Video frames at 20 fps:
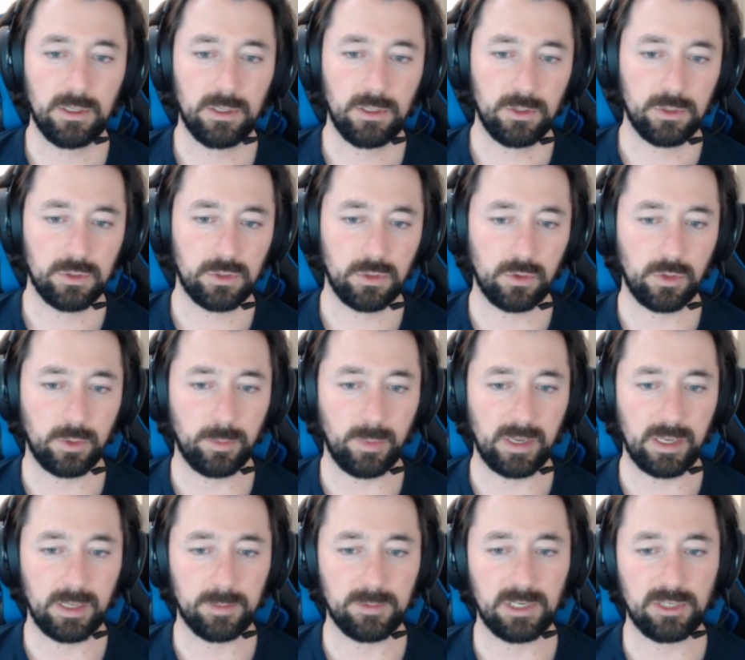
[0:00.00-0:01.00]
So go to
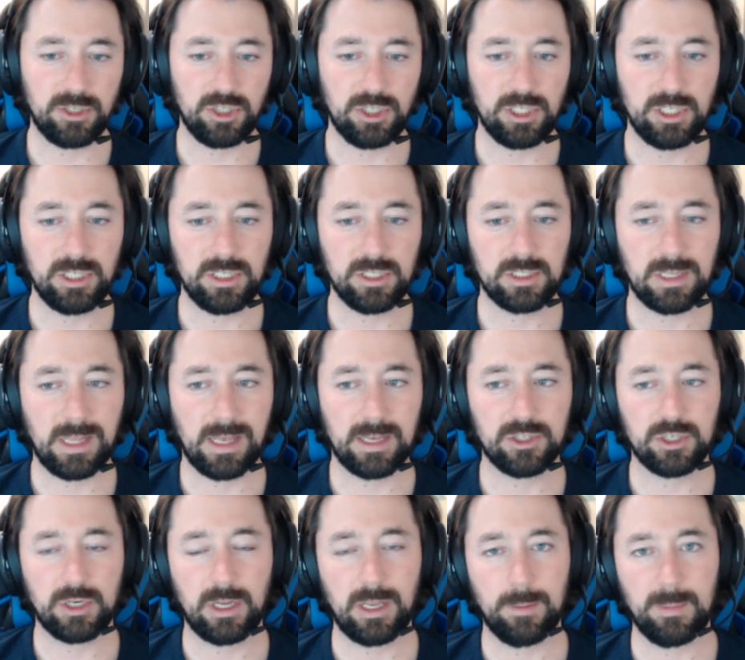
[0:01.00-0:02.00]

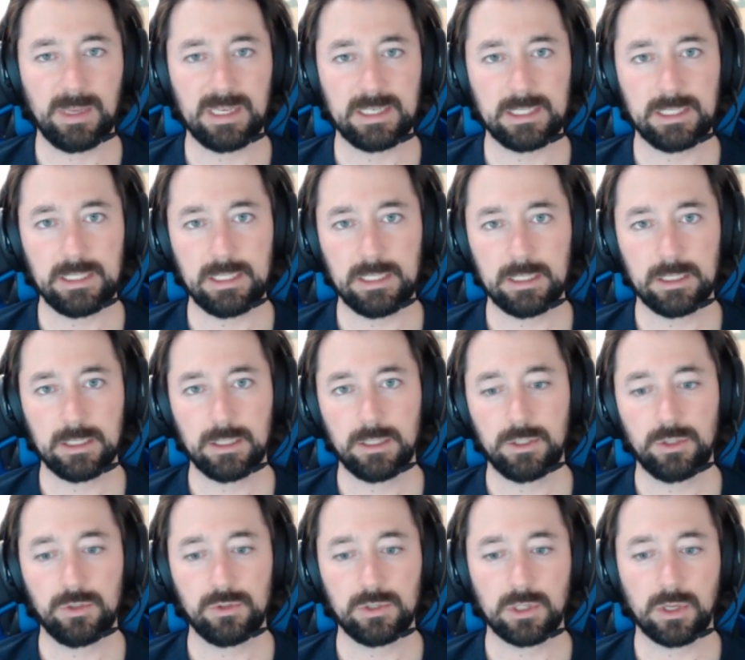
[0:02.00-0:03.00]
mindgames.gg/MAC,
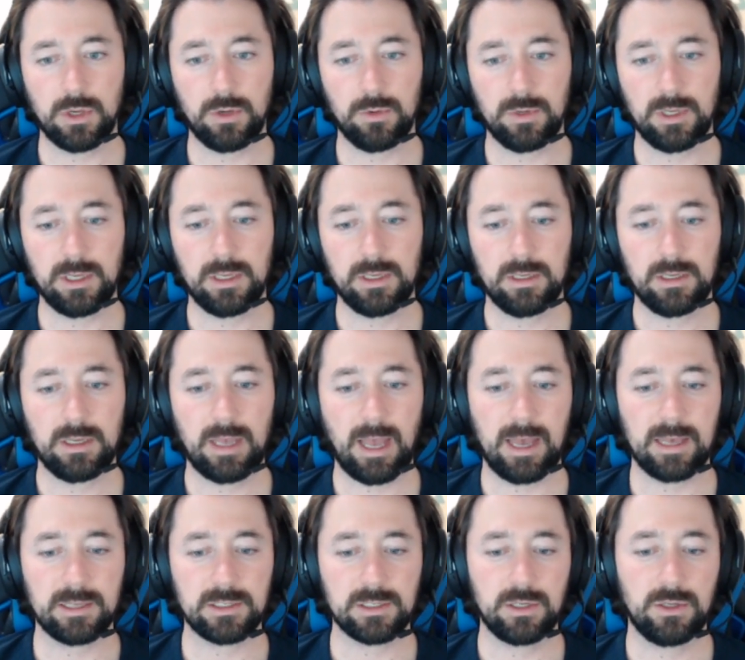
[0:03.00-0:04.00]
use the code
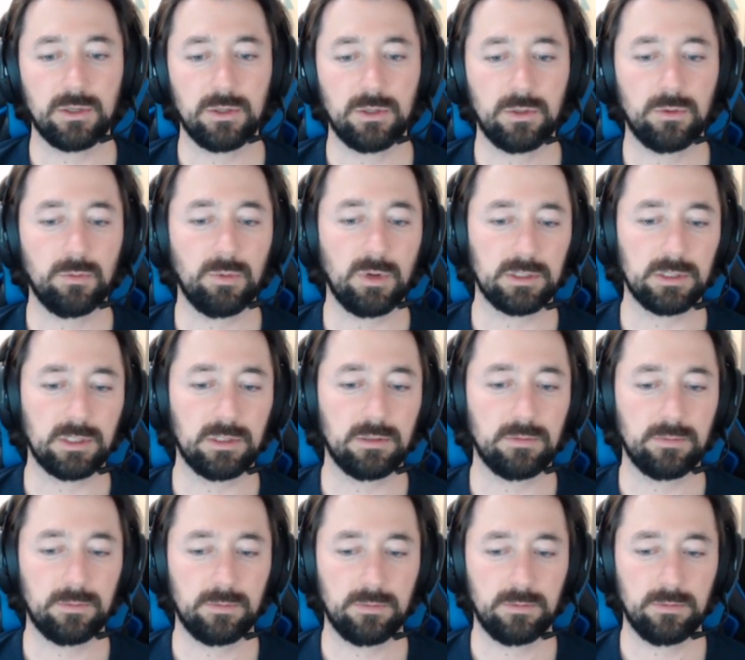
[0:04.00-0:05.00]
AskWeldon.
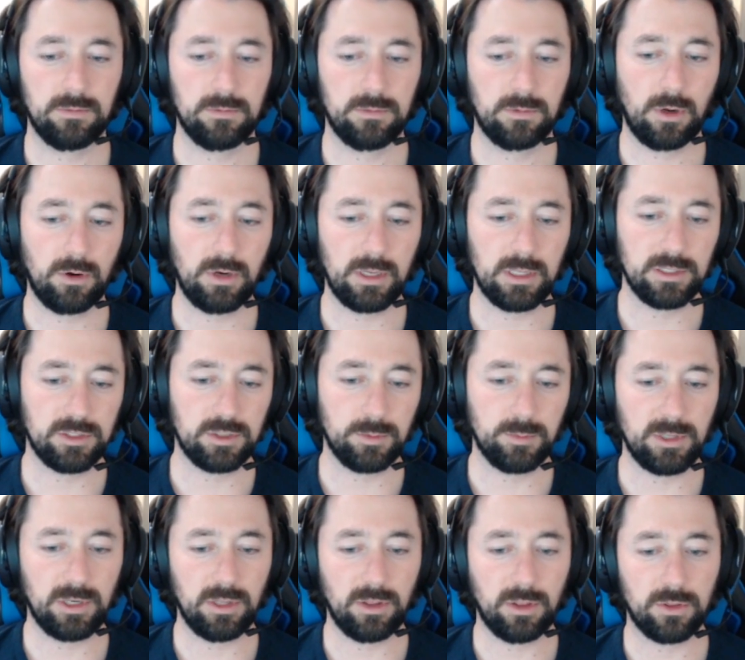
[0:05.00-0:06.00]
All right, let's jump
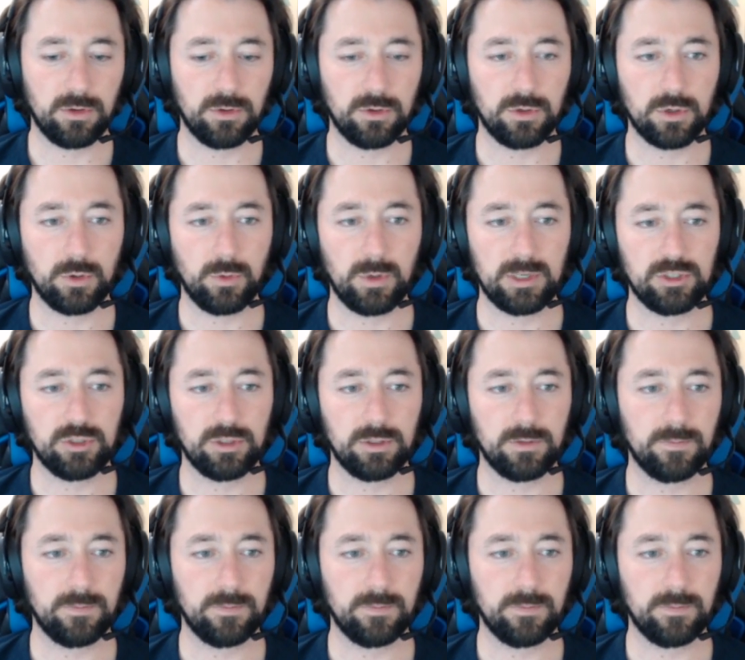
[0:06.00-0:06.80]
into the third question